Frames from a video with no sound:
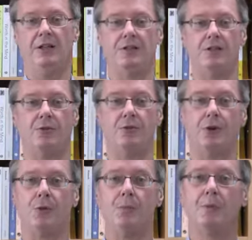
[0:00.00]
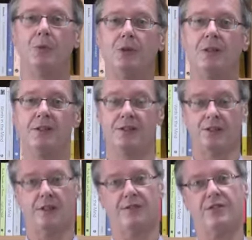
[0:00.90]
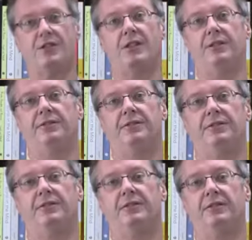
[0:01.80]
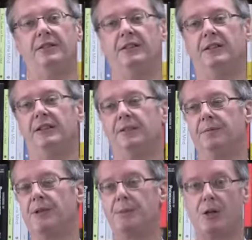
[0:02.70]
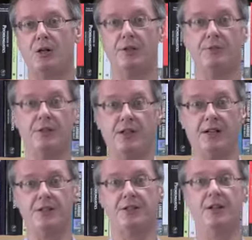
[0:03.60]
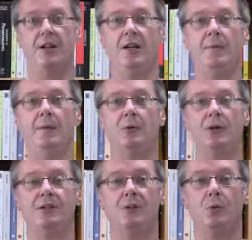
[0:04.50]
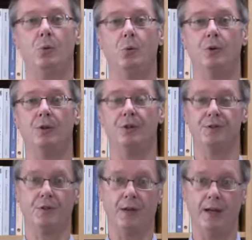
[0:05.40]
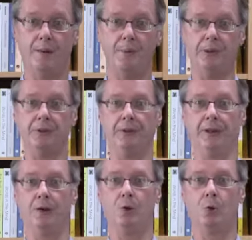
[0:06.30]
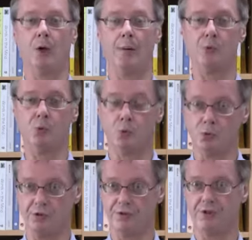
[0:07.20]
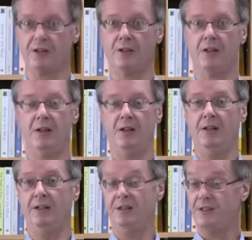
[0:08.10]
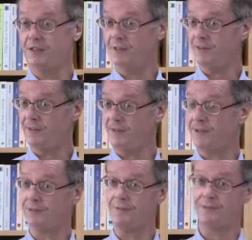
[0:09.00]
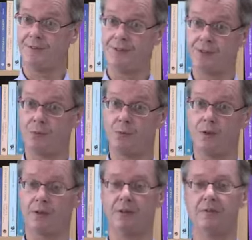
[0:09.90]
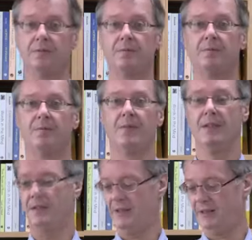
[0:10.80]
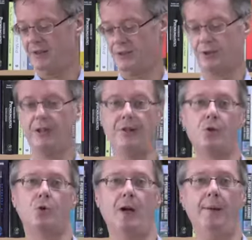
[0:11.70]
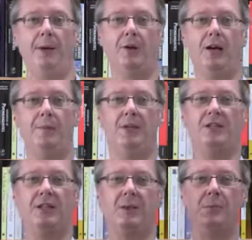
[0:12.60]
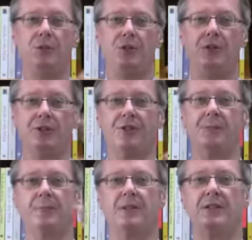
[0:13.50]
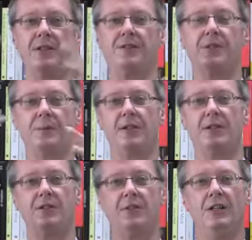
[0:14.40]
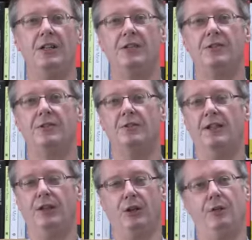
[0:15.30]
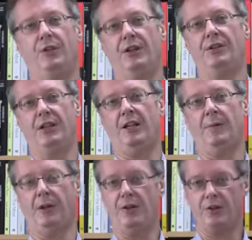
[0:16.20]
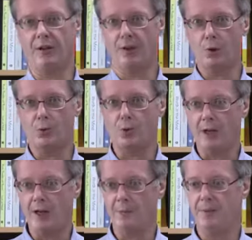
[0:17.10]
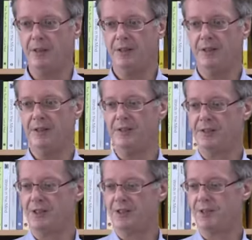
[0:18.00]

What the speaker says: So you memorize a lot of stuff, especially for tests. Memorizing words, vocabulary, grammar rules. Is that effective? Does it work? And also kind of cramming. Cramming is like you push or stuff something into it. So like you have an exam and you try to cram, you